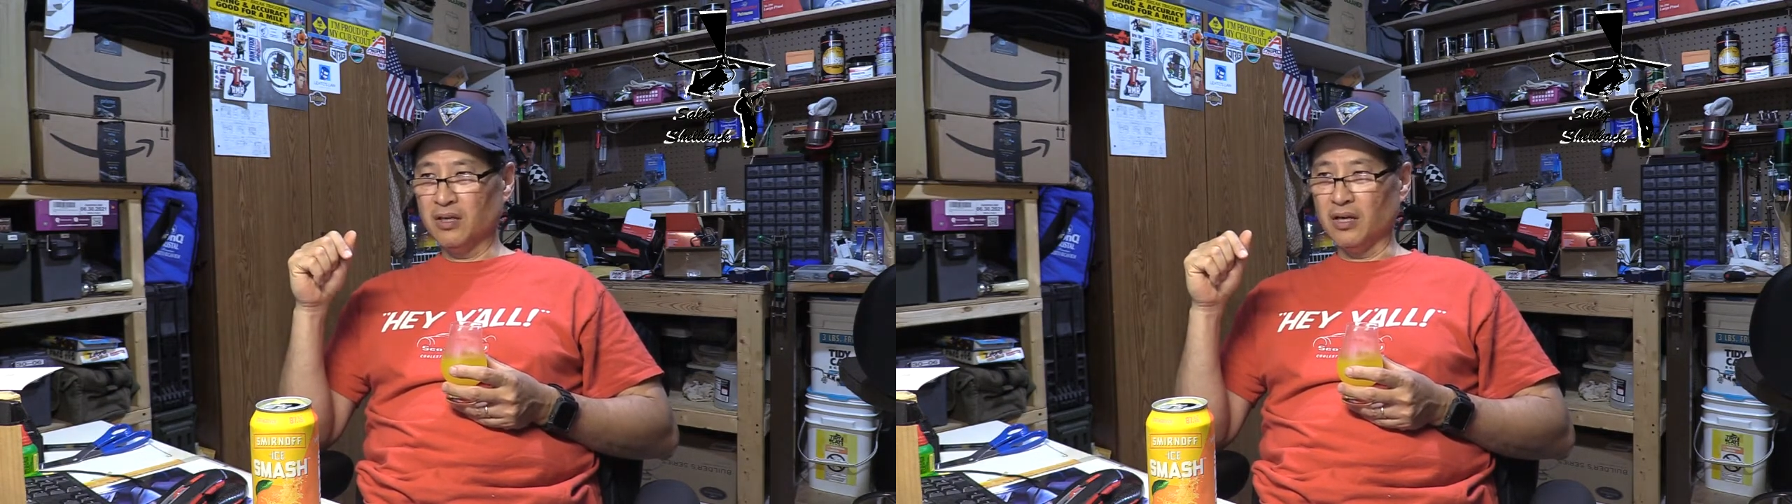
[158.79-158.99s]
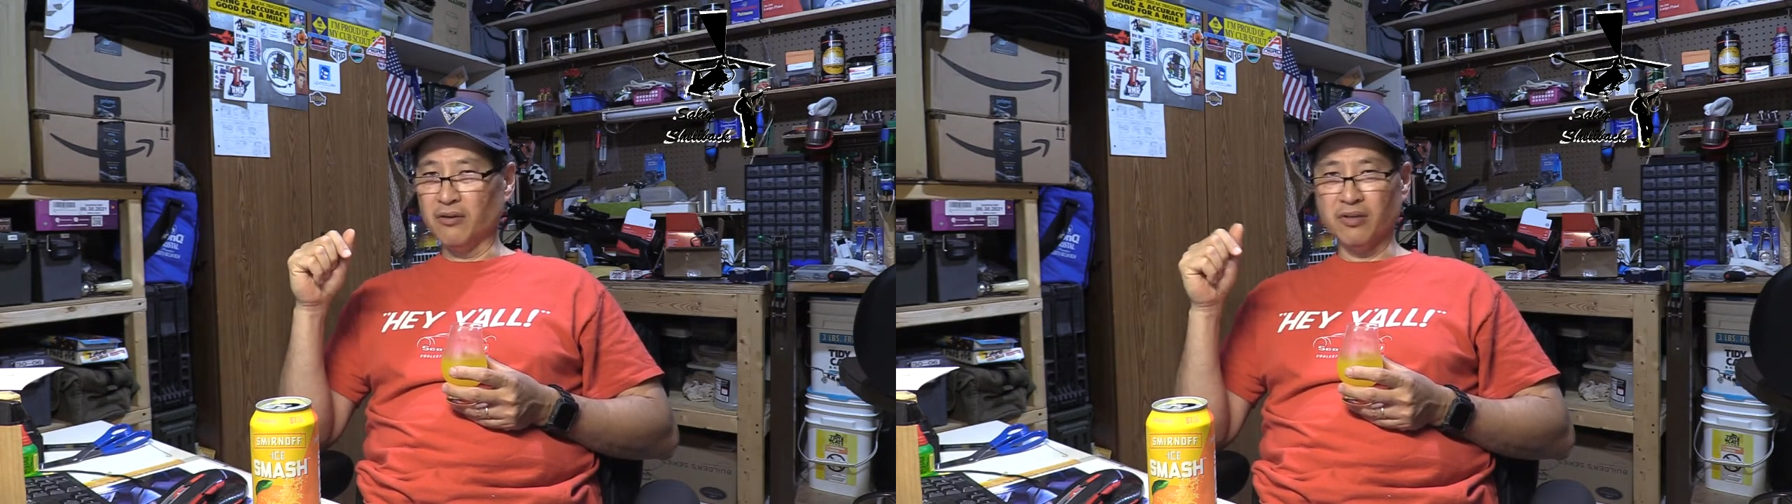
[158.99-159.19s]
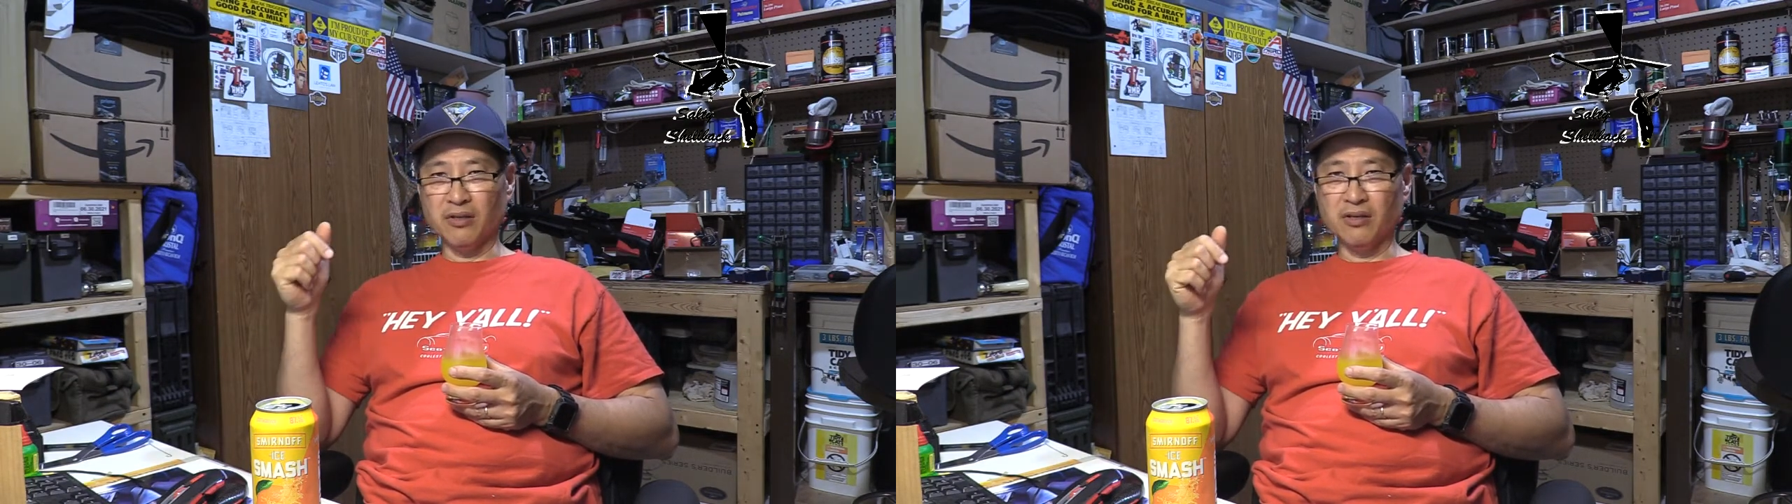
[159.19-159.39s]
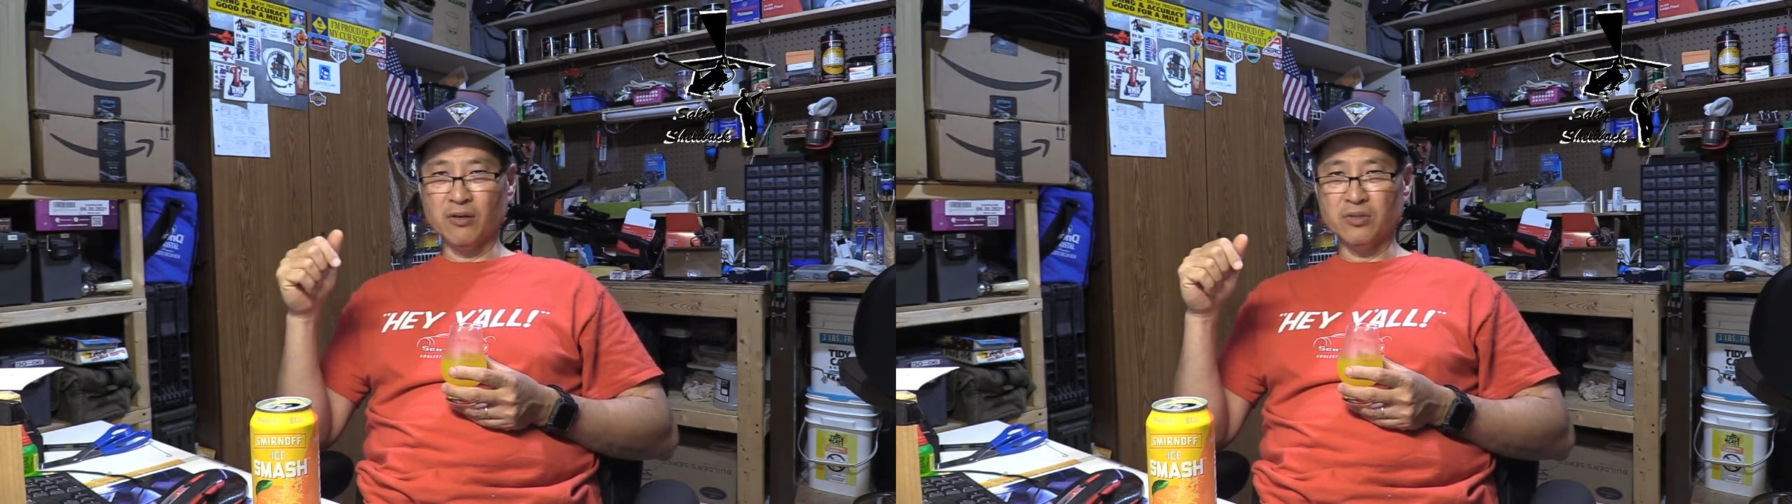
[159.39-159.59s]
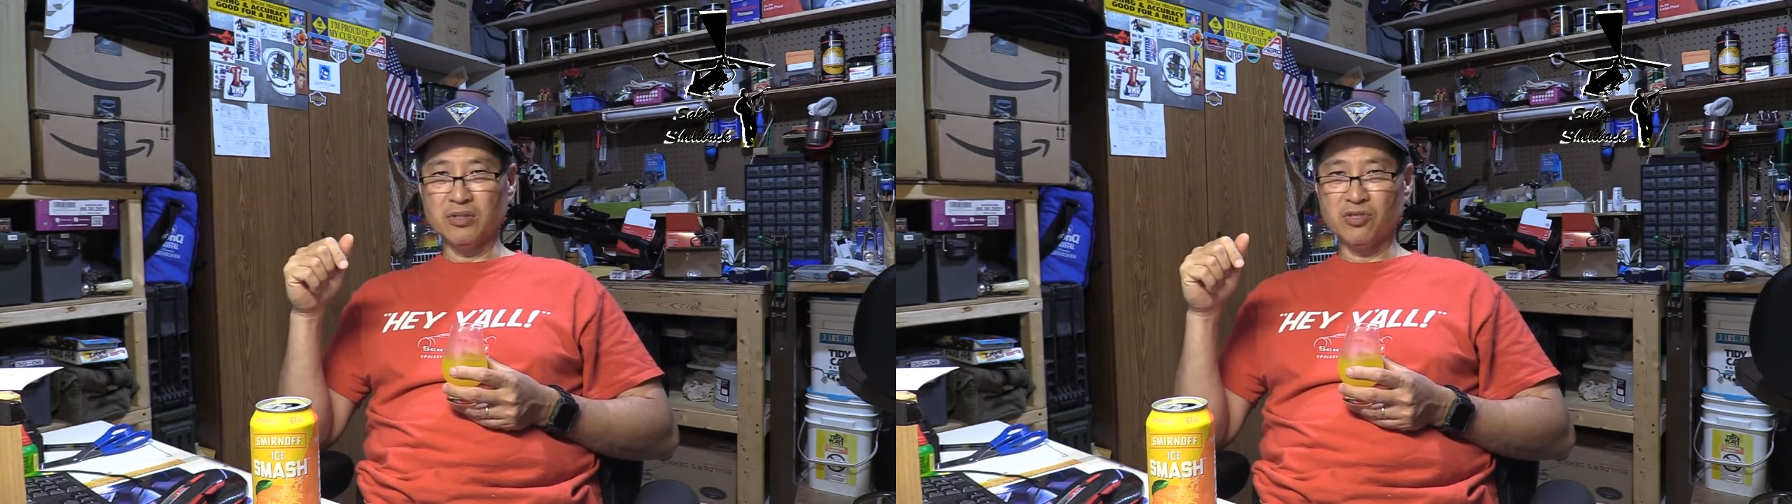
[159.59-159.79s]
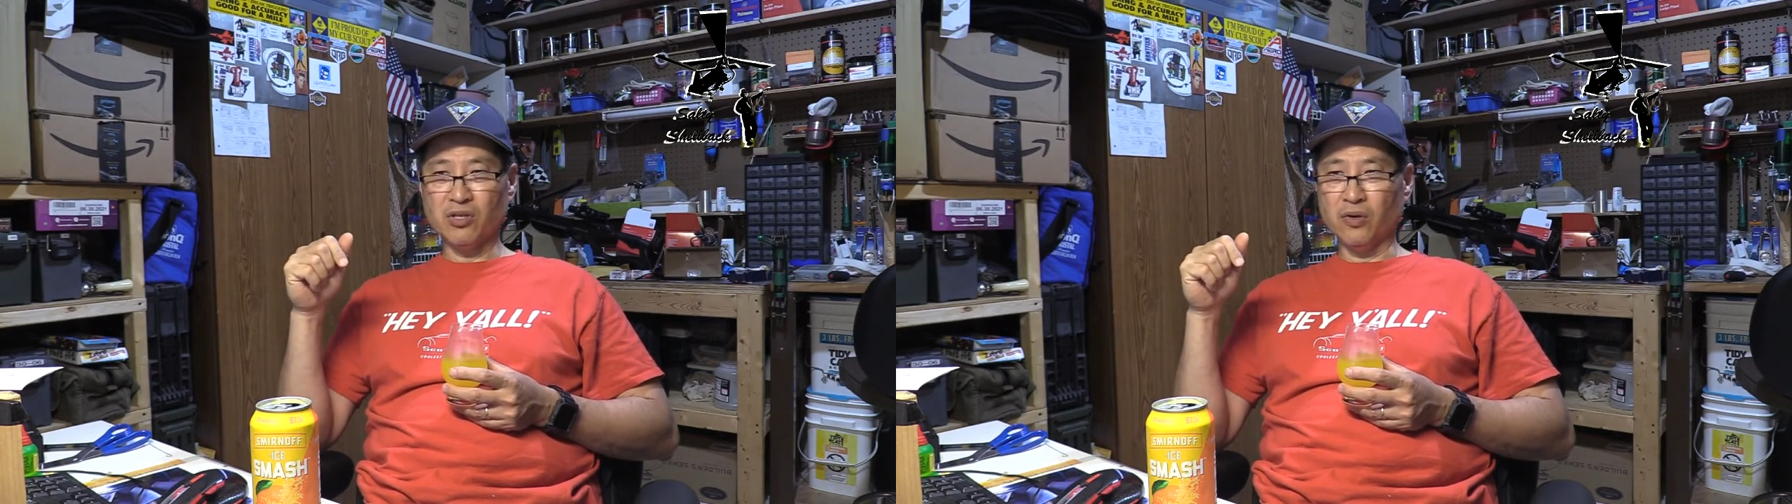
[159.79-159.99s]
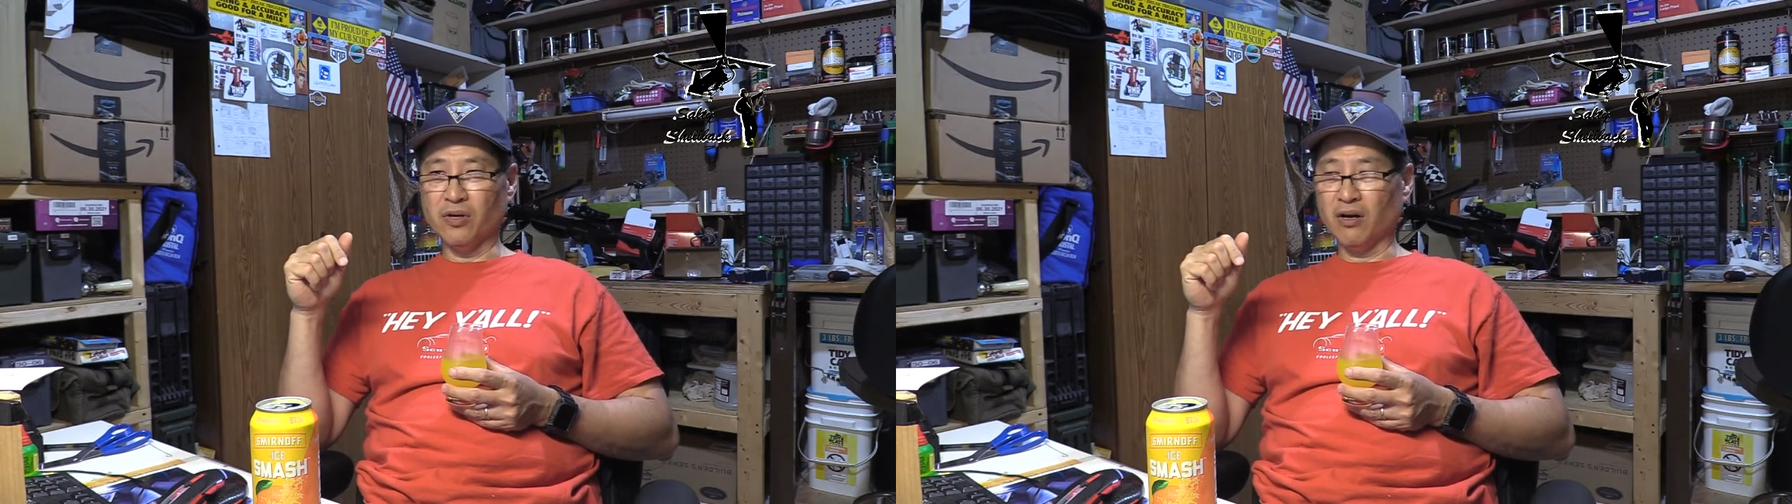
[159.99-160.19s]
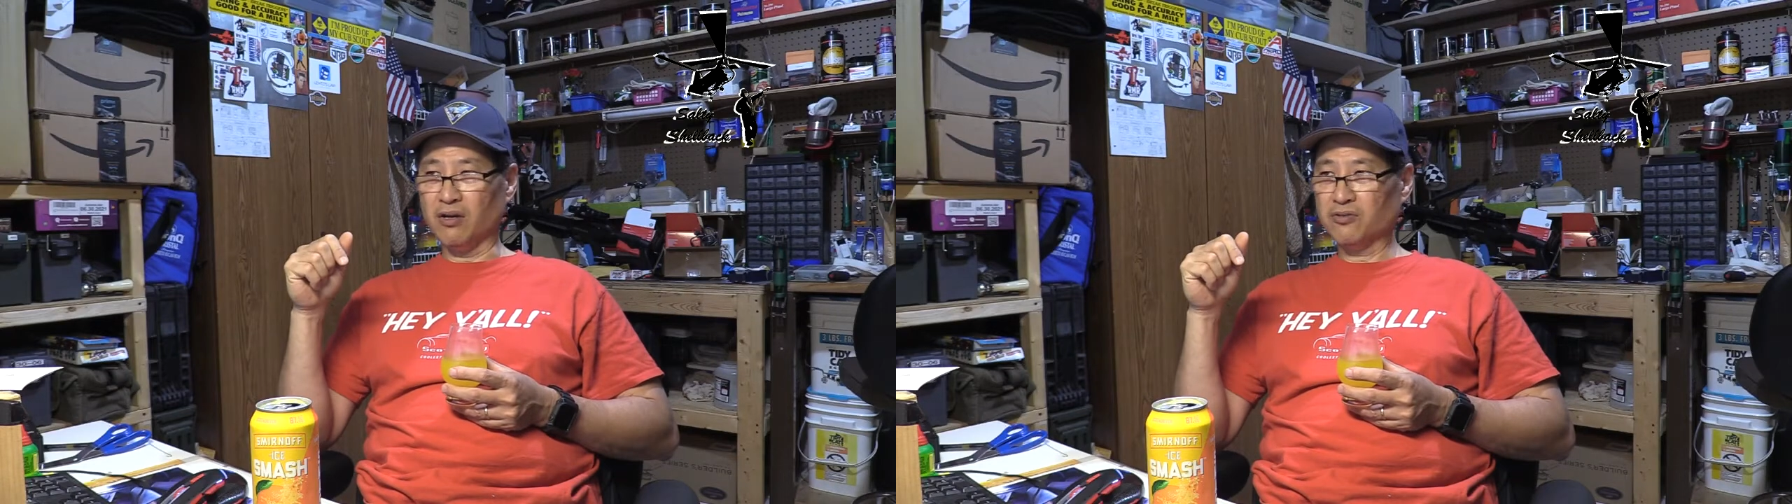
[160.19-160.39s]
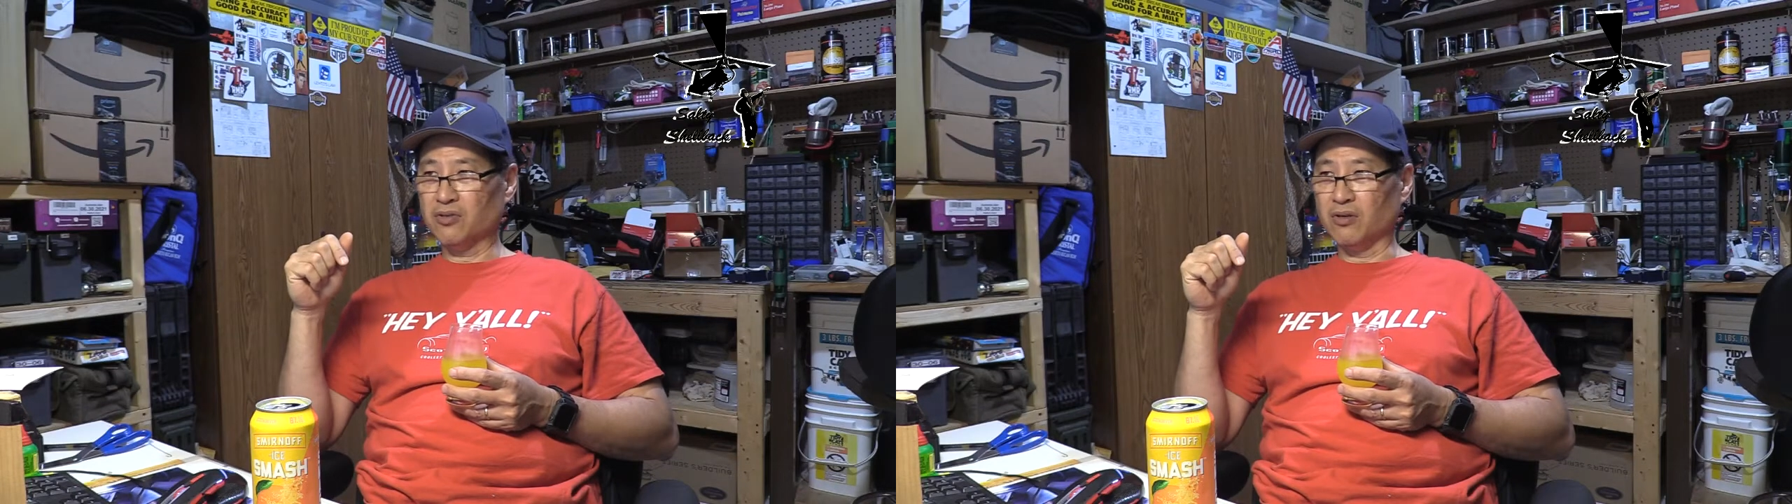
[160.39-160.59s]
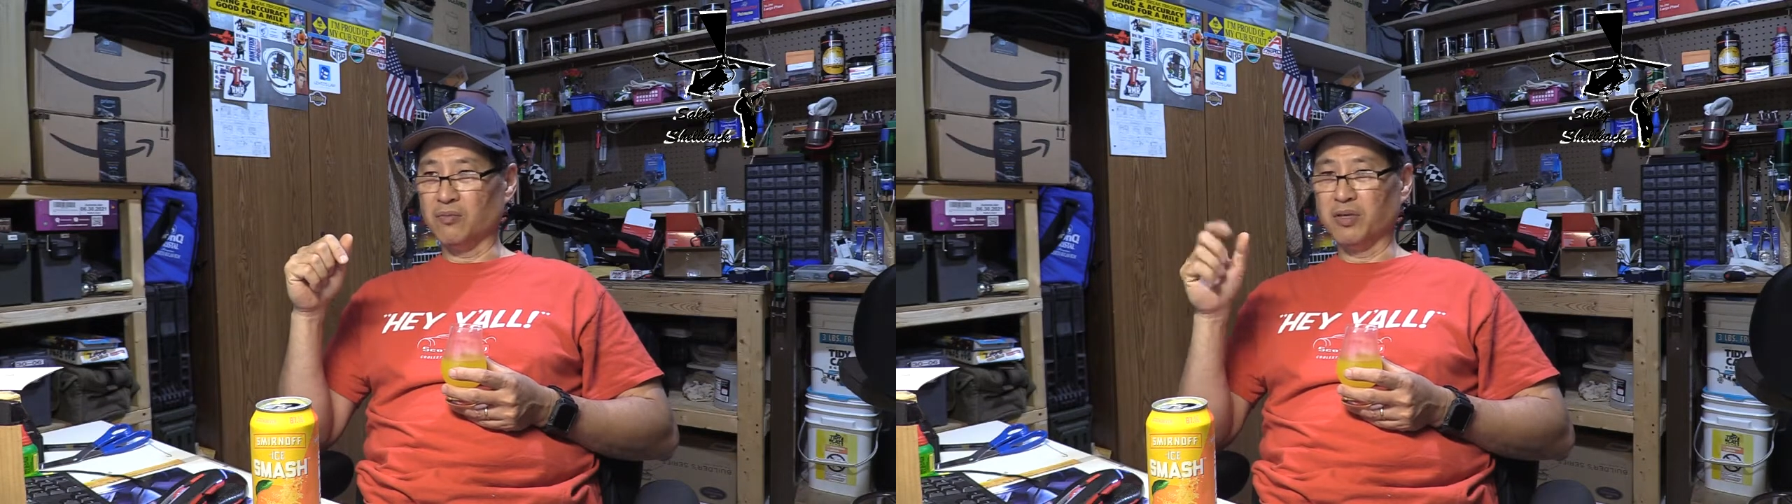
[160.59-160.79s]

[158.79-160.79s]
and everything there was a soda also.